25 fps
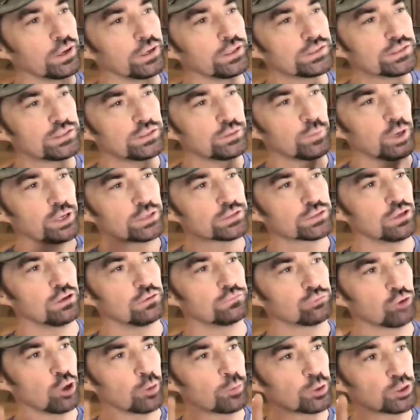and see
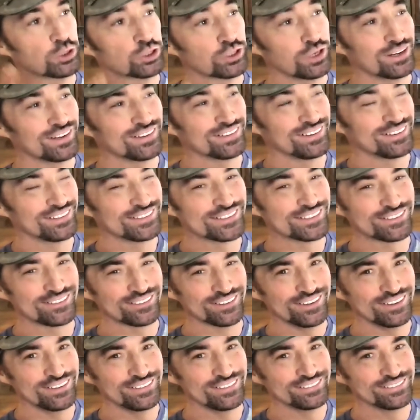myself represented on
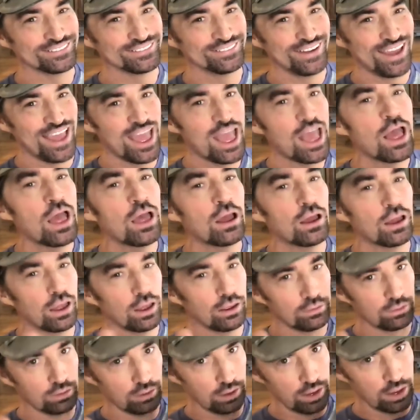screen.
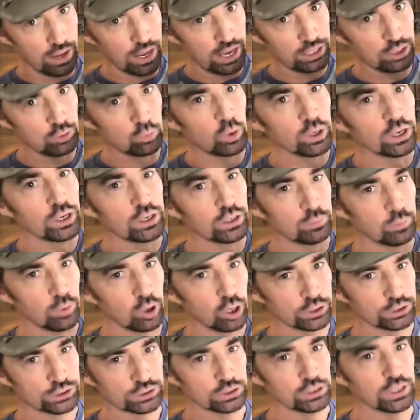Anyone in a
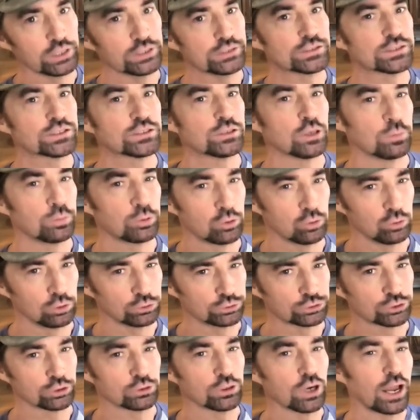marginalized
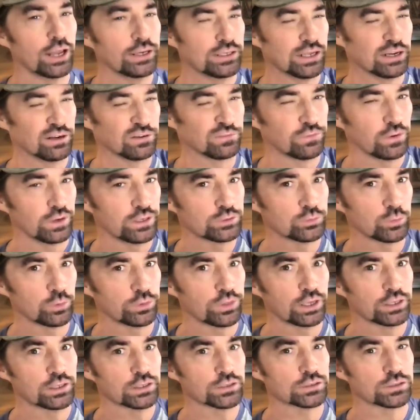subculture identifies with
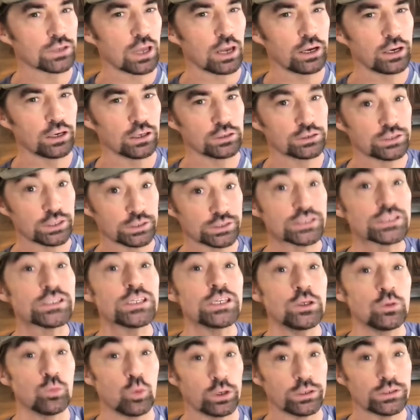that desire to
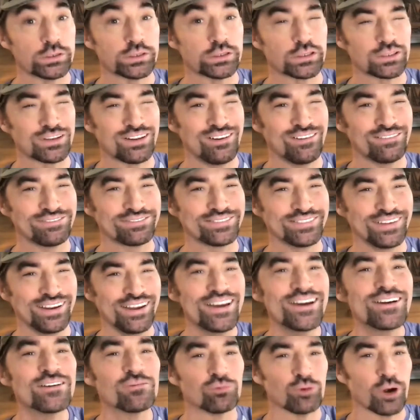see oneself
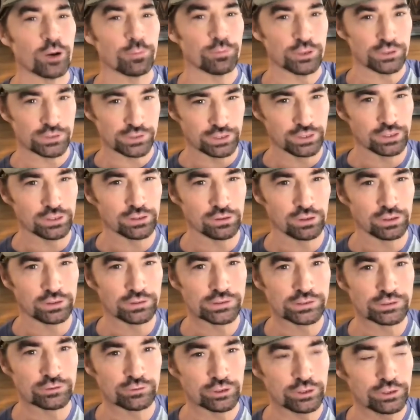represented on
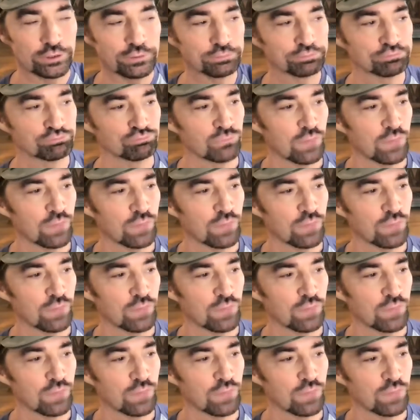screen.